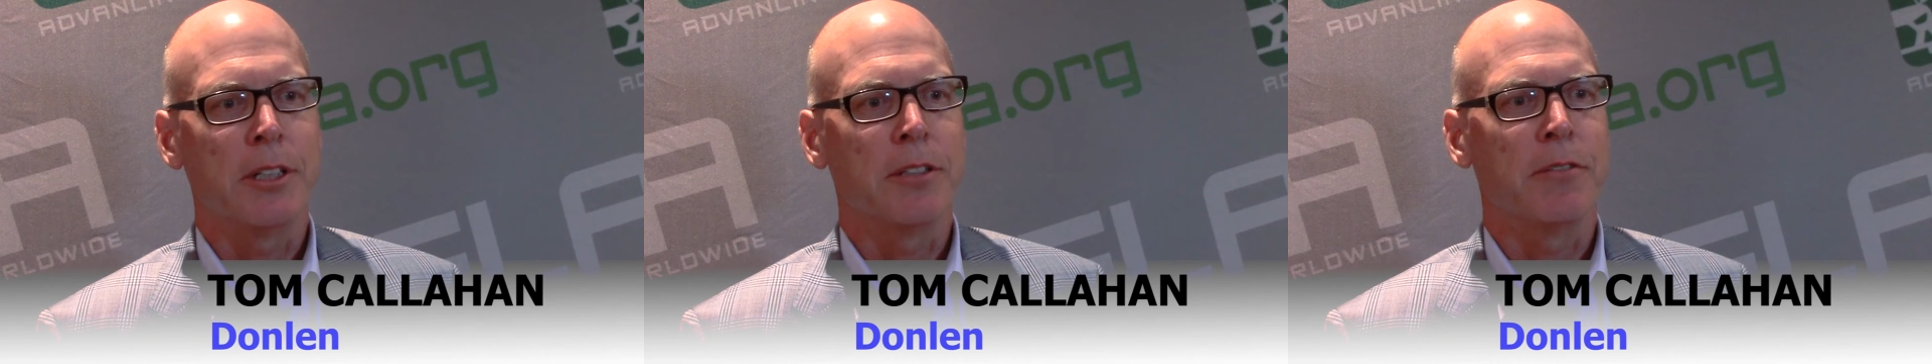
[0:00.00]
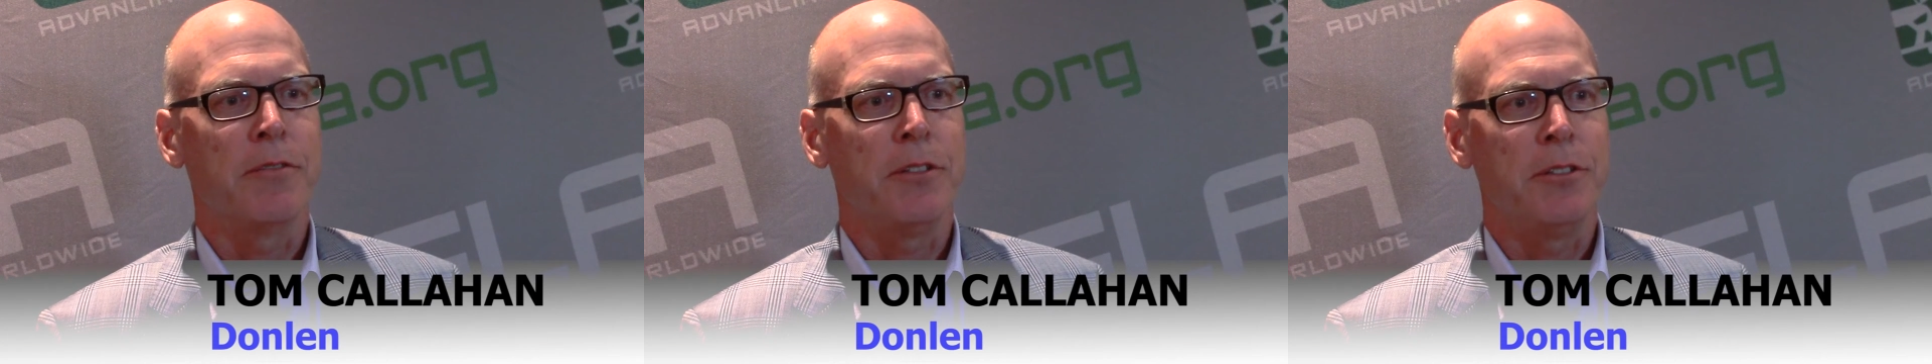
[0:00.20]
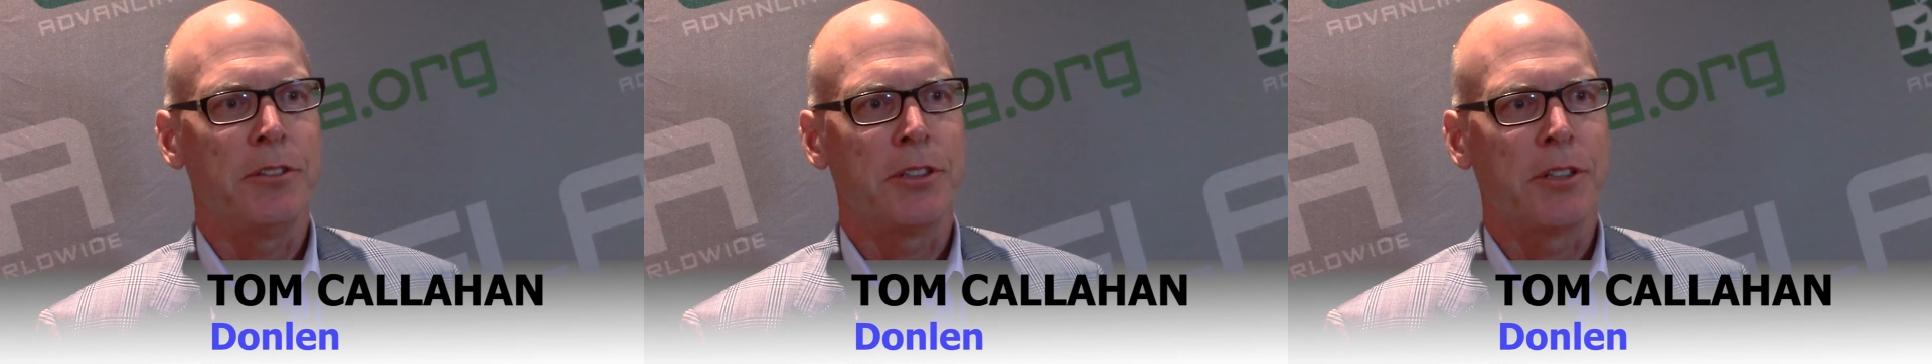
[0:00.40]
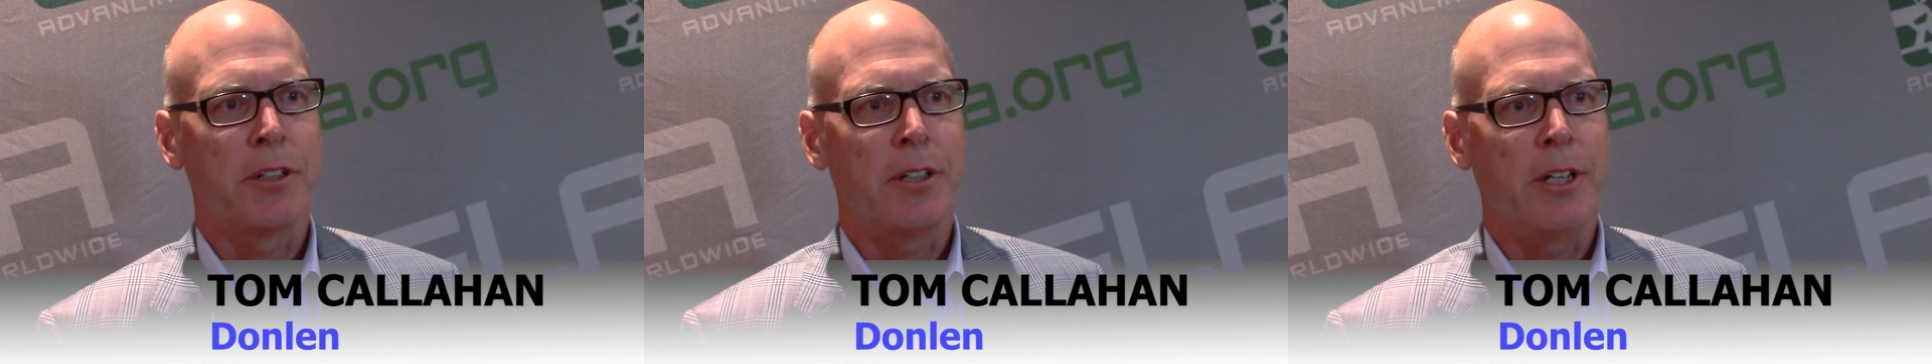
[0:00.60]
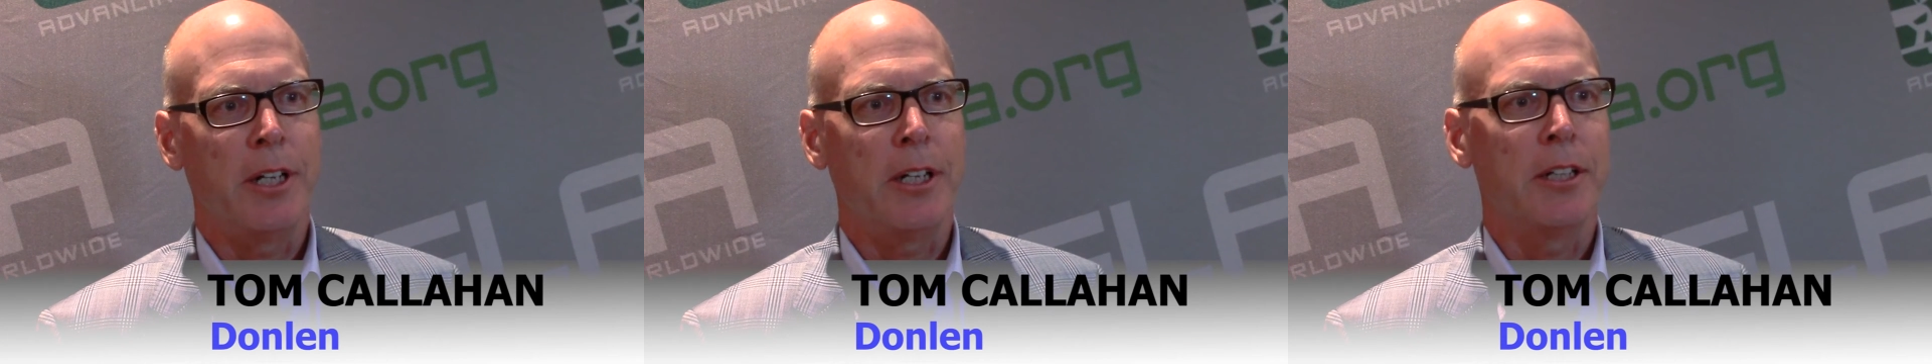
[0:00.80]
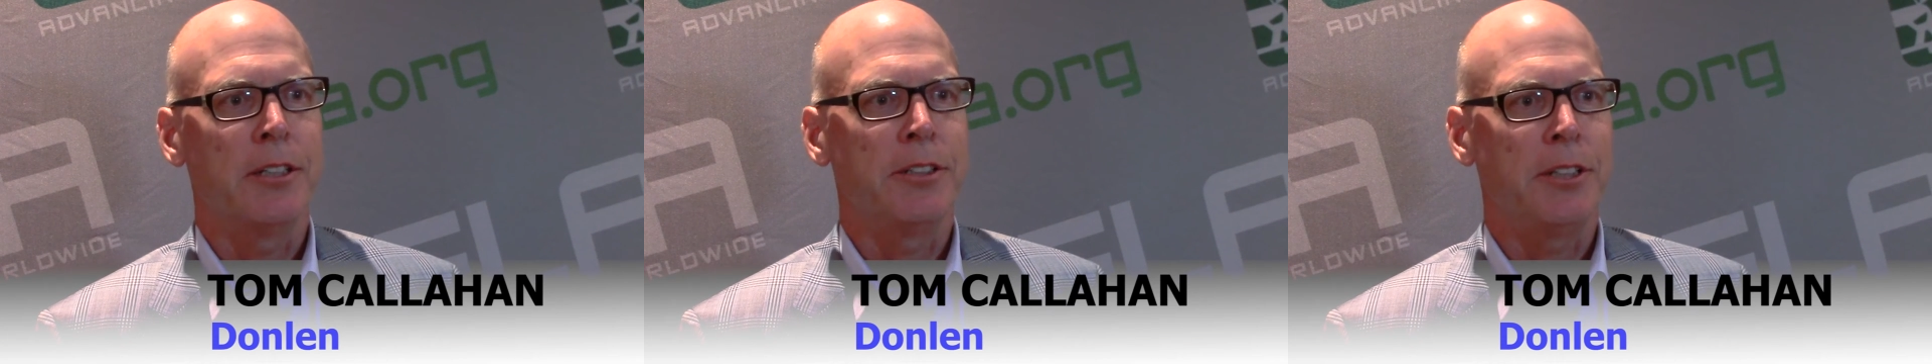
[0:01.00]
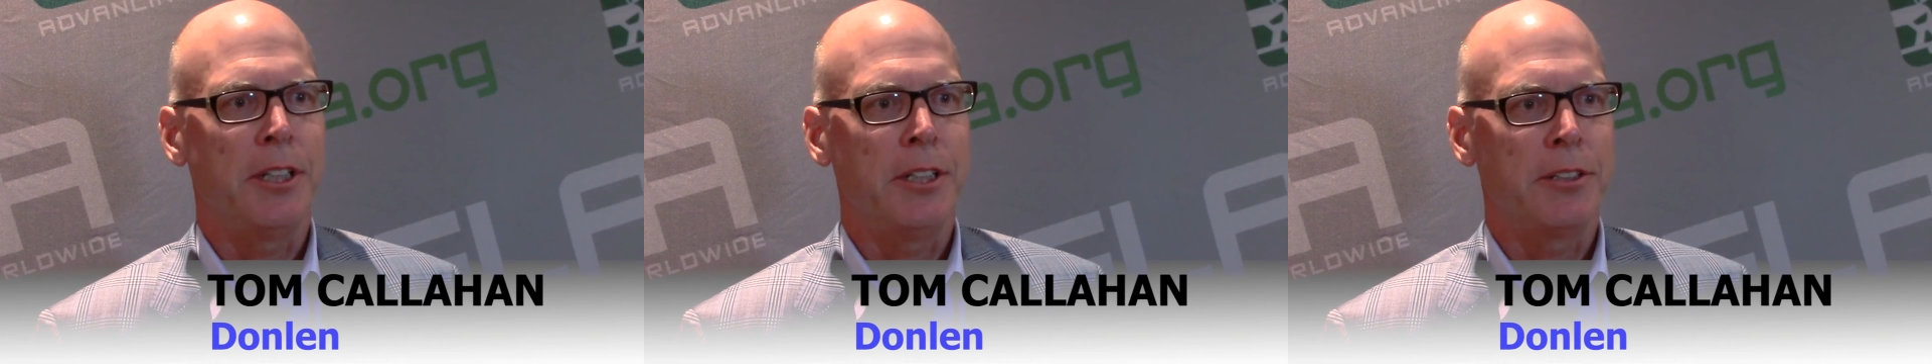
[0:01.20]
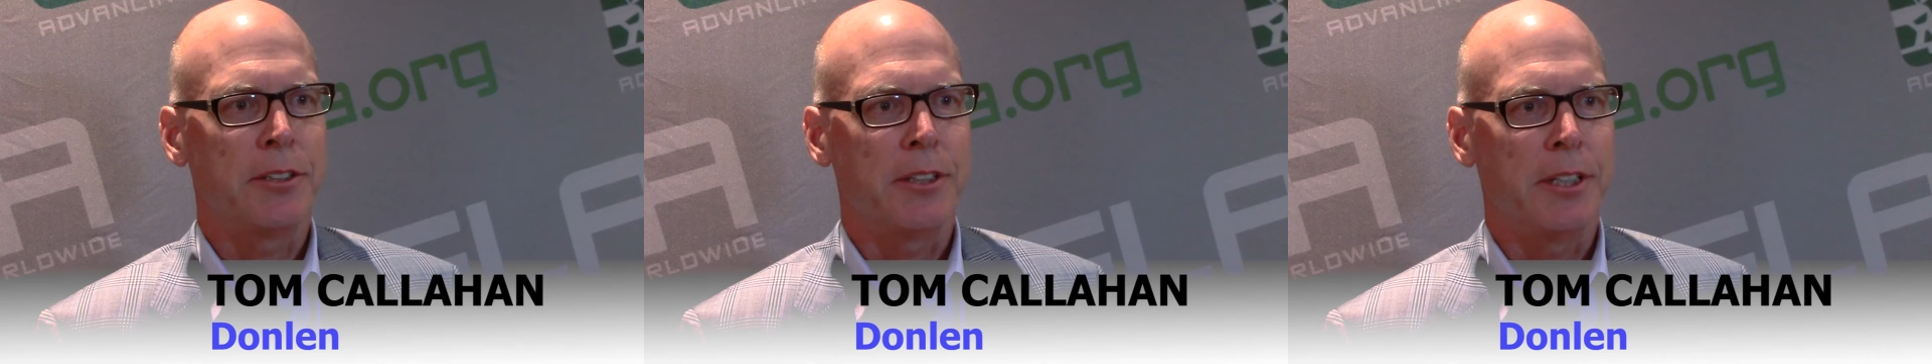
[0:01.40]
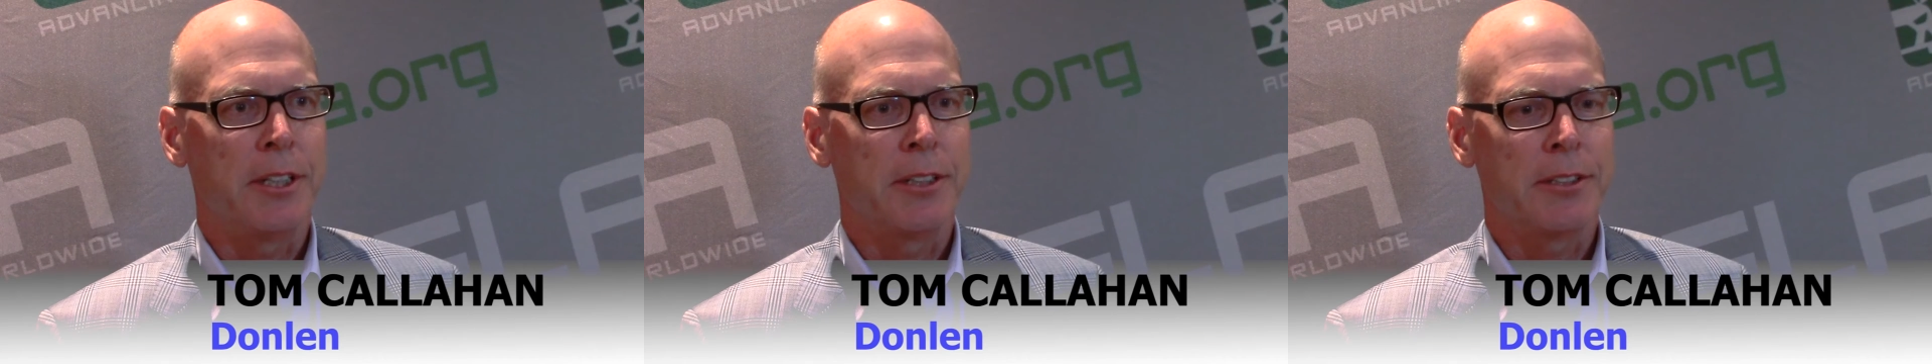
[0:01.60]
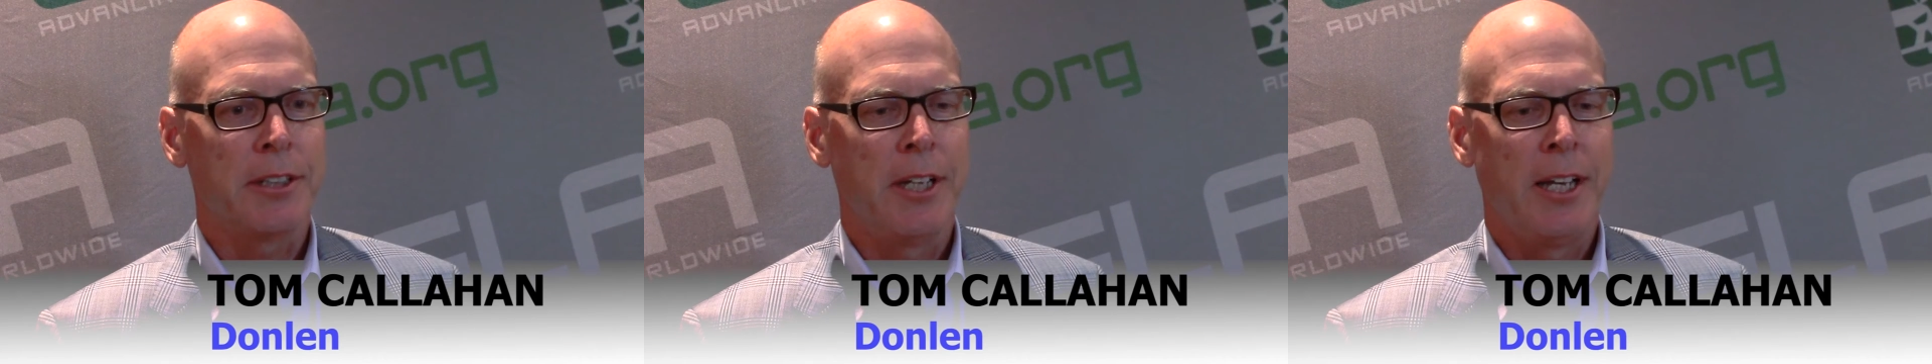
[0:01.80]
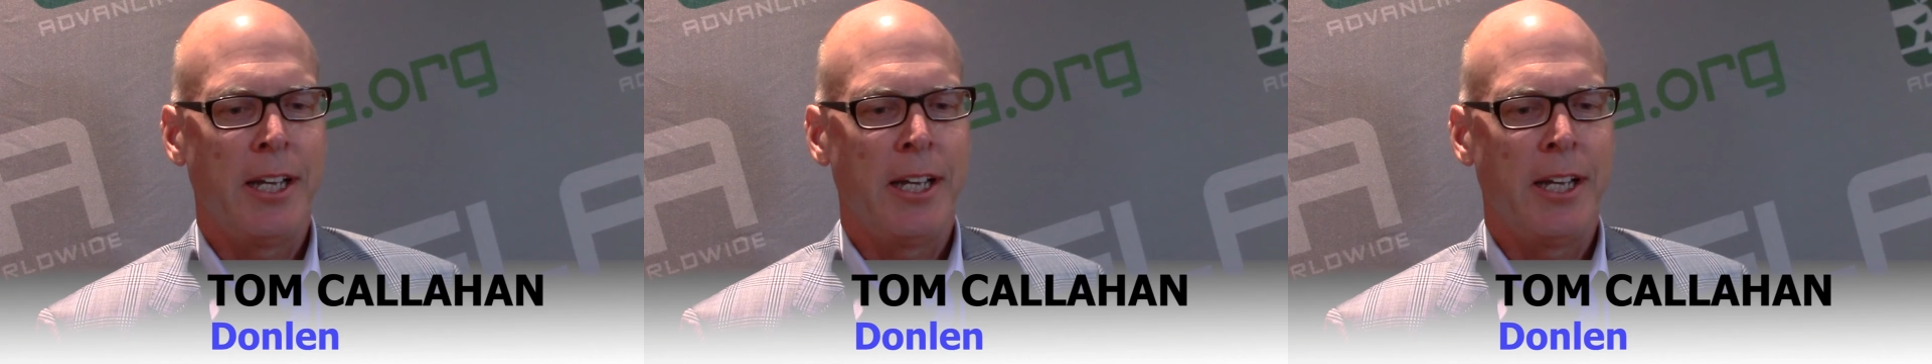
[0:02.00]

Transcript: at the future and how to change things.